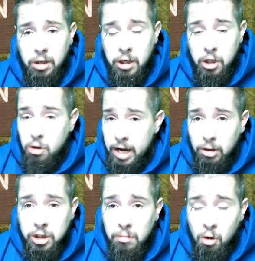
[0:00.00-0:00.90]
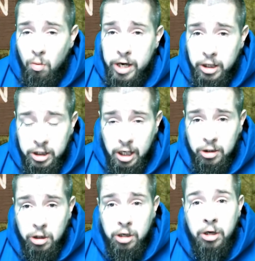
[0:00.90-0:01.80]
You ain't gonna smoke weed in the shelter.
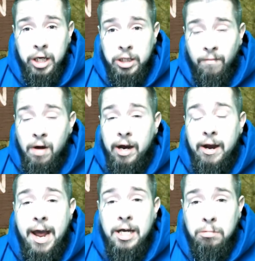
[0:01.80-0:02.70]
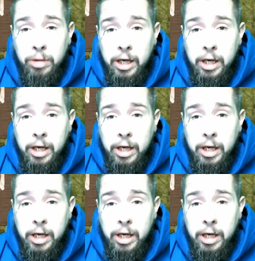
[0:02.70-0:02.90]
You gonna get your fucking ass beat.